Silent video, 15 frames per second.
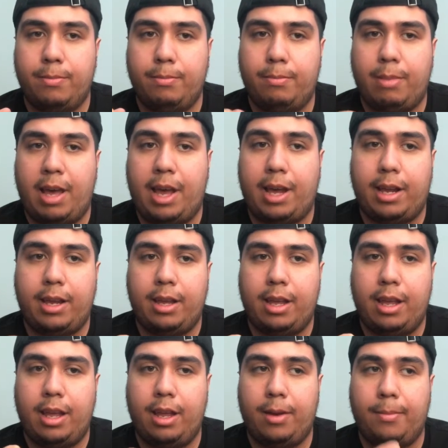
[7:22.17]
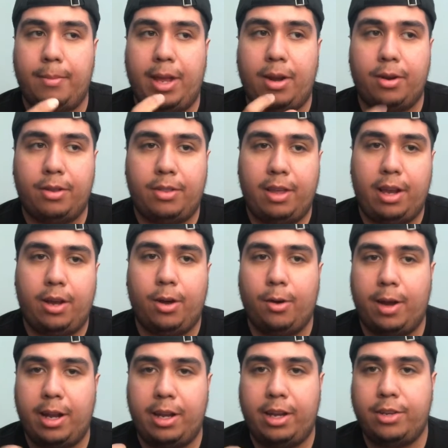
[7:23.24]
Beck and made her think,
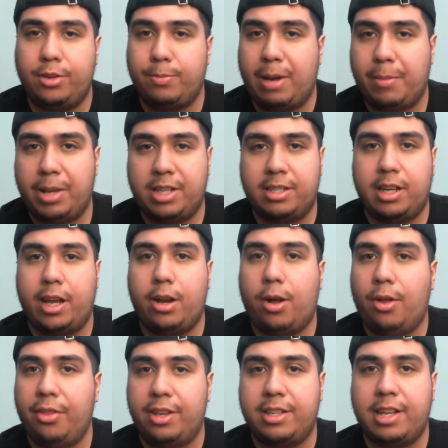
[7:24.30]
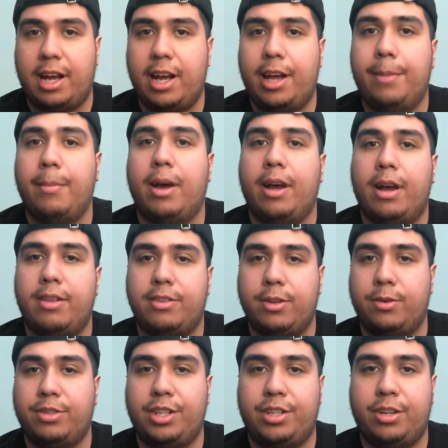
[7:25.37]
oh, I need you by my side all the time.
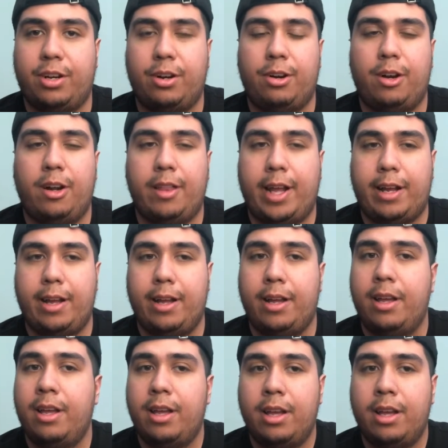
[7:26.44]
So she took her on like a